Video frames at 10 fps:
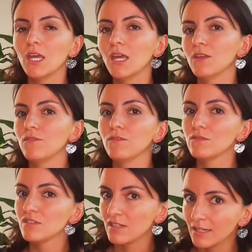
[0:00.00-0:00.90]
and
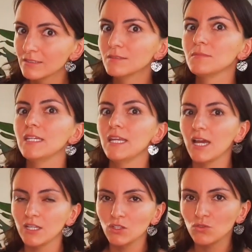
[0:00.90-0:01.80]
seldomly
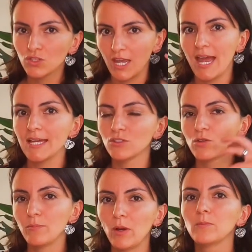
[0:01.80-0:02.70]
I use a hat or
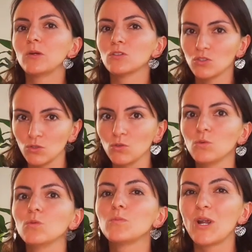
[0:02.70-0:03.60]
a pom-pom
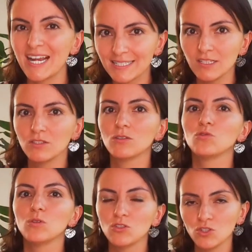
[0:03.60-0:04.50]
to practice
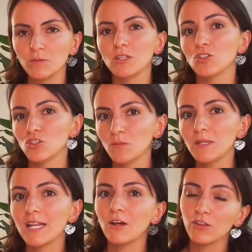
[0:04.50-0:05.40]
Swiss German in
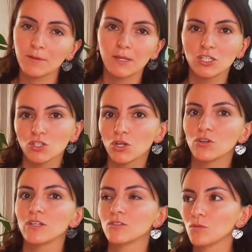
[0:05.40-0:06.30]
German. Now that my
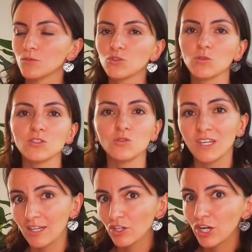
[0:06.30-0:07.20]
daughter is almost going to
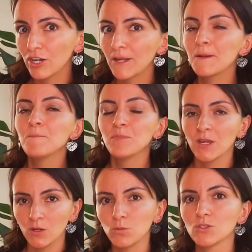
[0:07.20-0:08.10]
kindergarten,
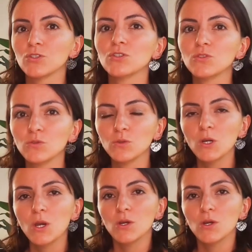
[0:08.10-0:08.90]
I want her to,